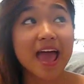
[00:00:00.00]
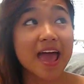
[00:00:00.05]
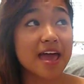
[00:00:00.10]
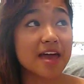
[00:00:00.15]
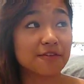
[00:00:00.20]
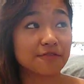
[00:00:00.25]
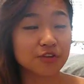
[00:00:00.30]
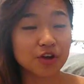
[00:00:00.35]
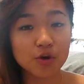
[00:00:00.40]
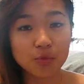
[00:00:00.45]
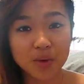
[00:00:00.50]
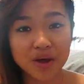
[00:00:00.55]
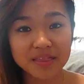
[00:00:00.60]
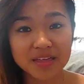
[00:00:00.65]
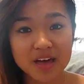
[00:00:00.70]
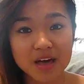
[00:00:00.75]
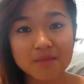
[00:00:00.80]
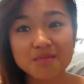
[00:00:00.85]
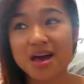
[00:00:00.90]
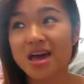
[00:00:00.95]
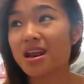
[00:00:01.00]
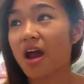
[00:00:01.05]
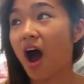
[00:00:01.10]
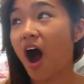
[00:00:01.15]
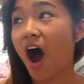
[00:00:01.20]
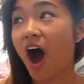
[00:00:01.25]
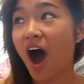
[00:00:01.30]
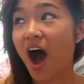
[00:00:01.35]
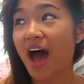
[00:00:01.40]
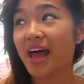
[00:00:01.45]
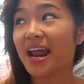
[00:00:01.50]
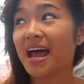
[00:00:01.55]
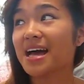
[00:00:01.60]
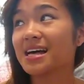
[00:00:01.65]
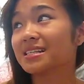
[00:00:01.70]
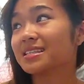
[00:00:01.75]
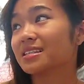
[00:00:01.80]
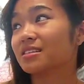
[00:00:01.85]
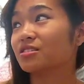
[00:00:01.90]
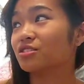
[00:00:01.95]
If you're with him and a
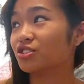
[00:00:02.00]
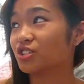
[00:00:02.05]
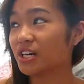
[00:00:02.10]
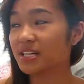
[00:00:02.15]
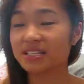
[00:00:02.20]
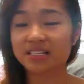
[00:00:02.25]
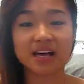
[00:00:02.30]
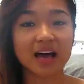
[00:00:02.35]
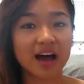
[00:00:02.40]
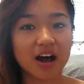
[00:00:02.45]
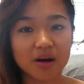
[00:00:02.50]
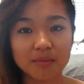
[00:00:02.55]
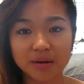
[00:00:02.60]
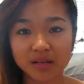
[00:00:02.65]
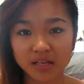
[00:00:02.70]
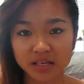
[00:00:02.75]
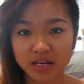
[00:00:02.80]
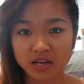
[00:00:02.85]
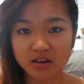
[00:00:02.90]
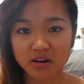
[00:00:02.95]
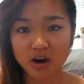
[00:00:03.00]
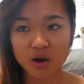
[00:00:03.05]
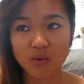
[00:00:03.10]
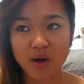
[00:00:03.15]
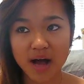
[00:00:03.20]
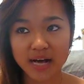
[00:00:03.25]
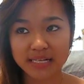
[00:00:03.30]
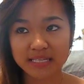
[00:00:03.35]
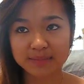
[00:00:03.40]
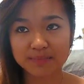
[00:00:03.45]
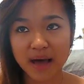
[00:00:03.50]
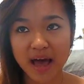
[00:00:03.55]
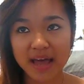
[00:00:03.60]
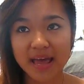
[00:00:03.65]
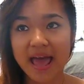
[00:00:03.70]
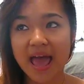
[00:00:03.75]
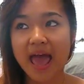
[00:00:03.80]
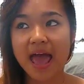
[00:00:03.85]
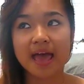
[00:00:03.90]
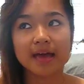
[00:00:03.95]
hot-ass Jessica Alba-looking girl walks by,
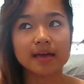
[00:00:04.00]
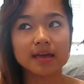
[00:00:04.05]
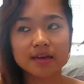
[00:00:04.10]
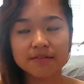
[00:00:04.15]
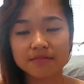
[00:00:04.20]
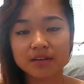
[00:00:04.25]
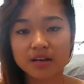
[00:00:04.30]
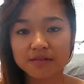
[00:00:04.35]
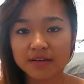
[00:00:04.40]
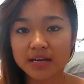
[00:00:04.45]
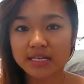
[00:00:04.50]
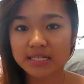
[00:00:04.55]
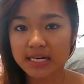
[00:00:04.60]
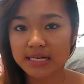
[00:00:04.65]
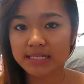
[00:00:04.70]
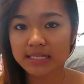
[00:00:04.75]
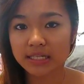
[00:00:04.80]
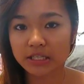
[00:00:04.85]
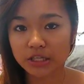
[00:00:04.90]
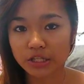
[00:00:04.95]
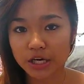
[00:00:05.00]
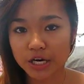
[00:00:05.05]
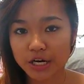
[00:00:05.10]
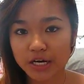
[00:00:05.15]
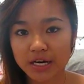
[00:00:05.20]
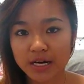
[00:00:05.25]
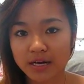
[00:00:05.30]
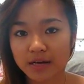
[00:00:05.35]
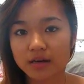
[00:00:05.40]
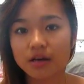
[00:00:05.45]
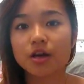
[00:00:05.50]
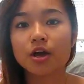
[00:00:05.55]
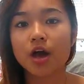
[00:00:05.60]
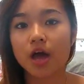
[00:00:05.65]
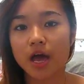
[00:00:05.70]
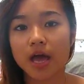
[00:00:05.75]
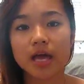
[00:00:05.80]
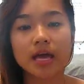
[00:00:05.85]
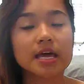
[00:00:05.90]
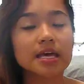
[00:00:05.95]
even if he doesn't look,
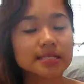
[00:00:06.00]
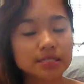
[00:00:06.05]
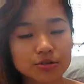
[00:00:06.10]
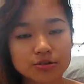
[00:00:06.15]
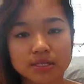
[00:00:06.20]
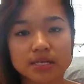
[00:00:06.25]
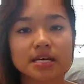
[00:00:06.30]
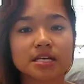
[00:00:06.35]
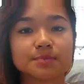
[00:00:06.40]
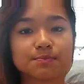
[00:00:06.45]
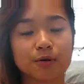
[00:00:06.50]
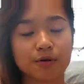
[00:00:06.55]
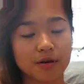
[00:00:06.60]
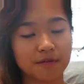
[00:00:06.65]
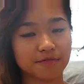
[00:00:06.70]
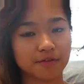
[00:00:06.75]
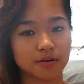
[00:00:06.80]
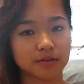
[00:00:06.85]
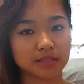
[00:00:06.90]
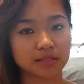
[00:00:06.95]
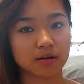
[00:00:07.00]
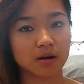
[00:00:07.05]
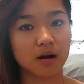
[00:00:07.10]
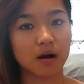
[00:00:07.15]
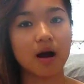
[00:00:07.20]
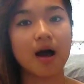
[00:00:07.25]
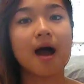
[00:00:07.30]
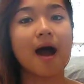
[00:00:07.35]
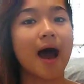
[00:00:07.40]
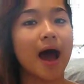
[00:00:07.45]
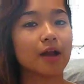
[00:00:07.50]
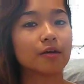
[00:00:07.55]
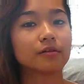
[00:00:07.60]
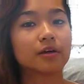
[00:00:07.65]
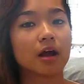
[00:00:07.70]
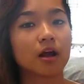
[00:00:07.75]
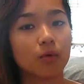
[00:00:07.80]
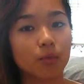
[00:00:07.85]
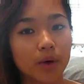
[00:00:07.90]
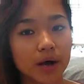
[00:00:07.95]
he's using his peripherals, girl. I don't
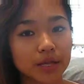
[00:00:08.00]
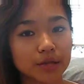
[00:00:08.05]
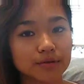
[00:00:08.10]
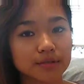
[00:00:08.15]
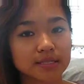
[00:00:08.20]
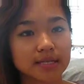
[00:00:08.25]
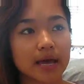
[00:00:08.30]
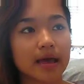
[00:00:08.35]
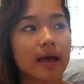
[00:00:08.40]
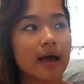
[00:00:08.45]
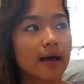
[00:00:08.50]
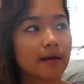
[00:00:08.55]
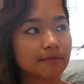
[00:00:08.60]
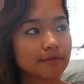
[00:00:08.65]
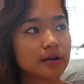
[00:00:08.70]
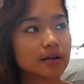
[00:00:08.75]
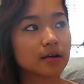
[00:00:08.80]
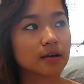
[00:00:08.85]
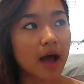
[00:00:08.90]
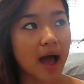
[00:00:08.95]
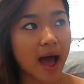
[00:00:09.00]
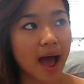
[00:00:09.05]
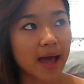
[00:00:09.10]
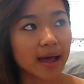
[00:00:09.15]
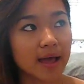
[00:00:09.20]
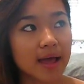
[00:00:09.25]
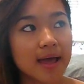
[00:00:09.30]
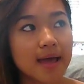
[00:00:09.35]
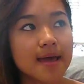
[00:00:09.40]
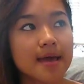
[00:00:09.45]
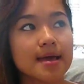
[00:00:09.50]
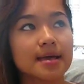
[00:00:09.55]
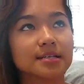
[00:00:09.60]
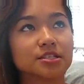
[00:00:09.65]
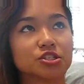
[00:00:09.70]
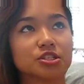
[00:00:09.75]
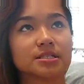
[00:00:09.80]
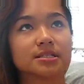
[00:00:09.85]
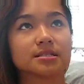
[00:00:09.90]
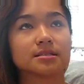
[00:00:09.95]
care what you say. Every guy is
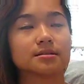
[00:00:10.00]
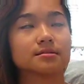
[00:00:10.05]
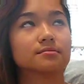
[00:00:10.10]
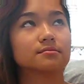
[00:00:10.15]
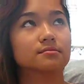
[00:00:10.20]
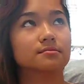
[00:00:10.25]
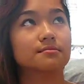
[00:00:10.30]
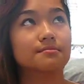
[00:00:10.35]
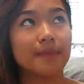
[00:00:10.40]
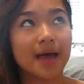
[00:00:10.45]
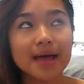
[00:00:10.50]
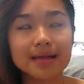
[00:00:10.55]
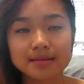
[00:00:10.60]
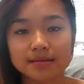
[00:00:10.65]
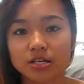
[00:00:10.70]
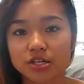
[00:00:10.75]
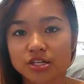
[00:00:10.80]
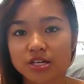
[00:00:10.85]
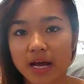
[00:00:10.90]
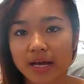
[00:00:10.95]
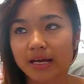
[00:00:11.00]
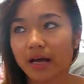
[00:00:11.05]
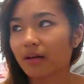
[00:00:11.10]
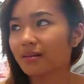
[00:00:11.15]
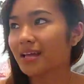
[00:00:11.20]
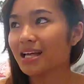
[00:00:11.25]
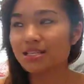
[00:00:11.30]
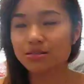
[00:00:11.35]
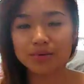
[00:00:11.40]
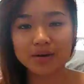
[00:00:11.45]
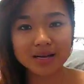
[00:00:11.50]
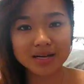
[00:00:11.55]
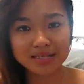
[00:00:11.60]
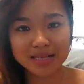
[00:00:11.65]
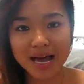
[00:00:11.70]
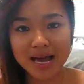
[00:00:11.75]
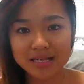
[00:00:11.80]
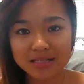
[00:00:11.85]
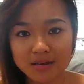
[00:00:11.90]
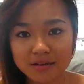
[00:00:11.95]
just meant to check out. That's what his
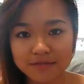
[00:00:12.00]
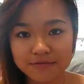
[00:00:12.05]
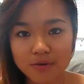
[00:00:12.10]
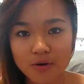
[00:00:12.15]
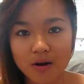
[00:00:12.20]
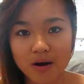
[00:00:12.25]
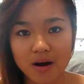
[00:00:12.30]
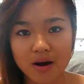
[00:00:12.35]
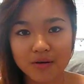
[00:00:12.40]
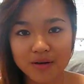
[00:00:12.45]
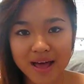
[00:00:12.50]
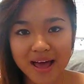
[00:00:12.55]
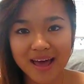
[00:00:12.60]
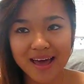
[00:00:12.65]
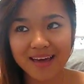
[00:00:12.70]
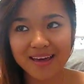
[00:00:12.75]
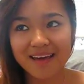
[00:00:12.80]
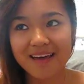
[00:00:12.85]
eyes are for, okay?